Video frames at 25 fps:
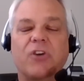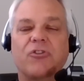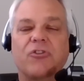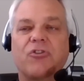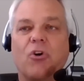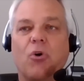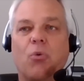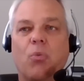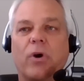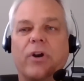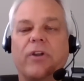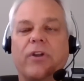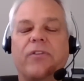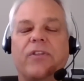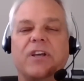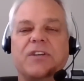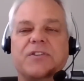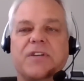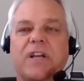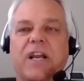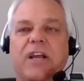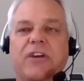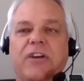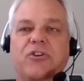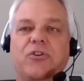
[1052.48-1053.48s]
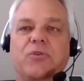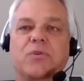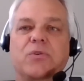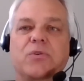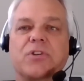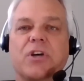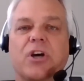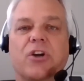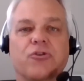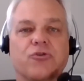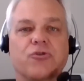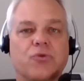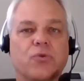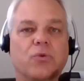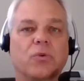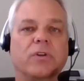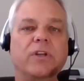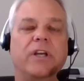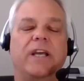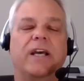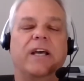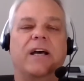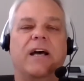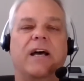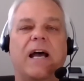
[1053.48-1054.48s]
So one of the things that I do is on
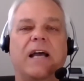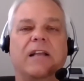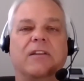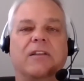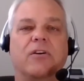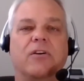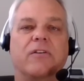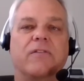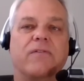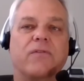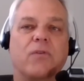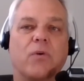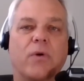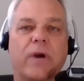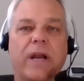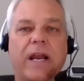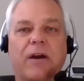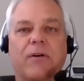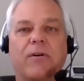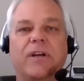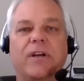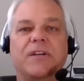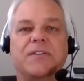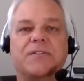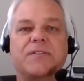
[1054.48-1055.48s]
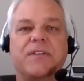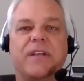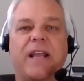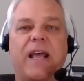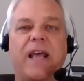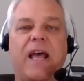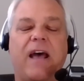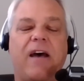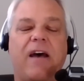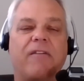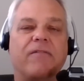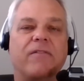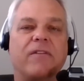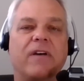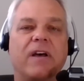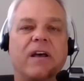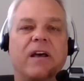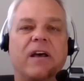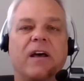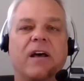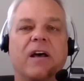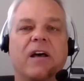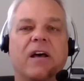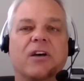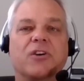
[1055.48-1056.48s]
Trulia, I look for areas that have
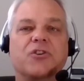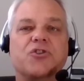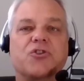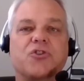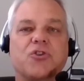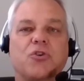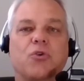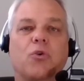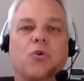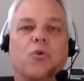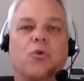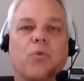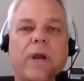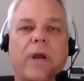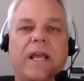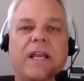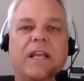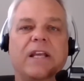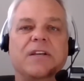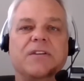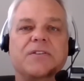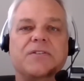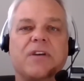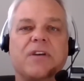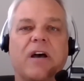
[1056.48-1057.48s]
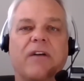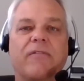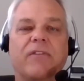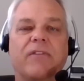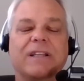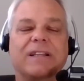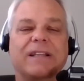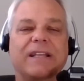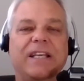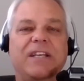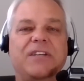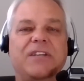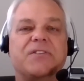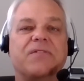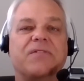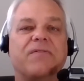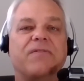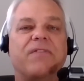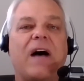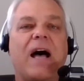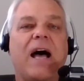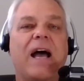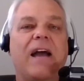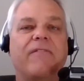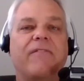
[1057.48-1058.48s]
school ratings of at least
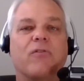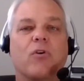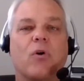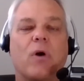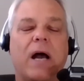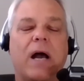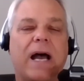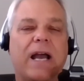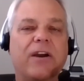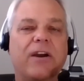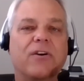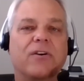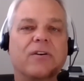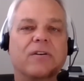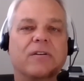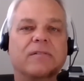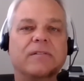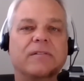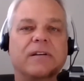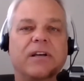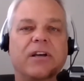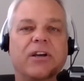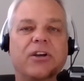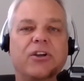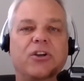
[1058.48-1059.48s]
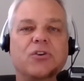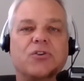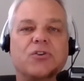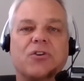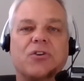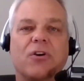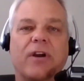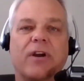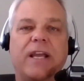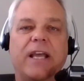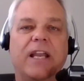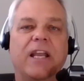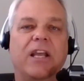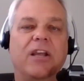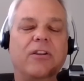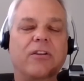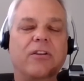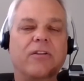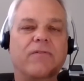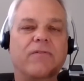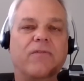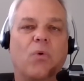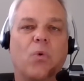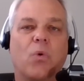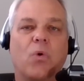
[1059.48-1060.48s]
5 or higher. You start getting in
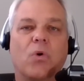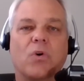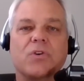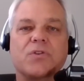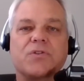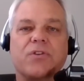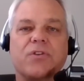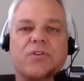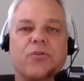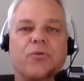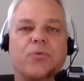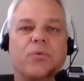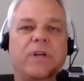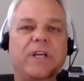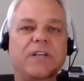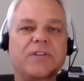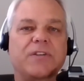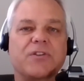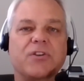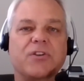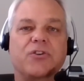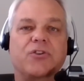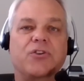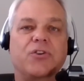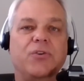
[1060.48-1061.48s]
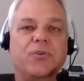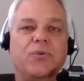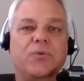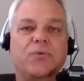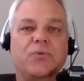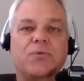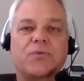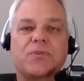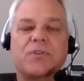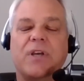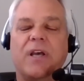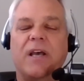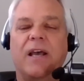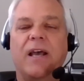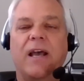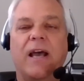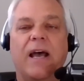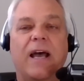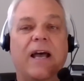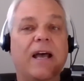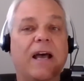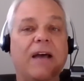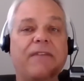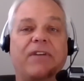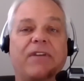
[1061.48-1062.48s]
the 4s and 3s and 2s.
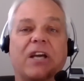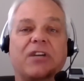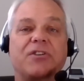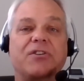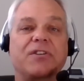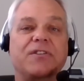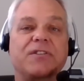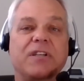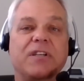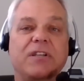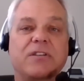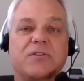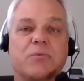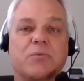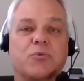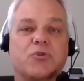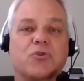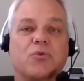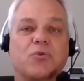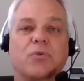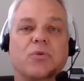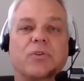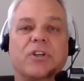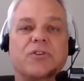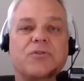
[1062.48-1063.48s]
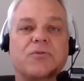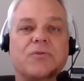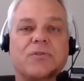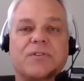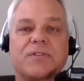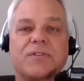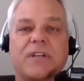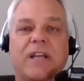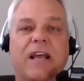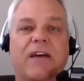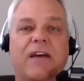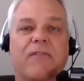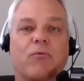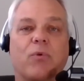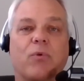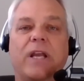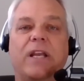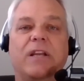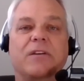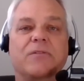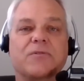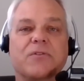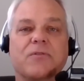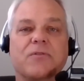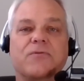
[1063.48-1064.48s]
I've actually seen some school districts that have
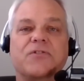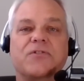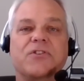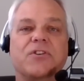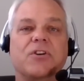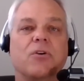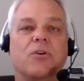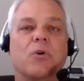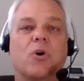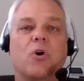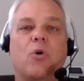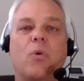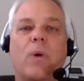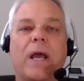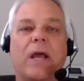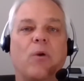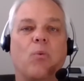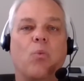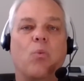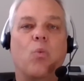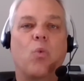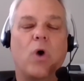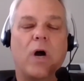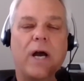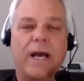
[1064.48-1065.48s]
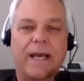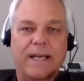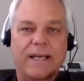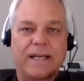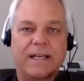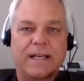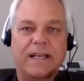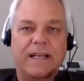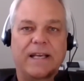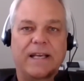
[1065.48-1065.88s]
ratings of 0 and 1.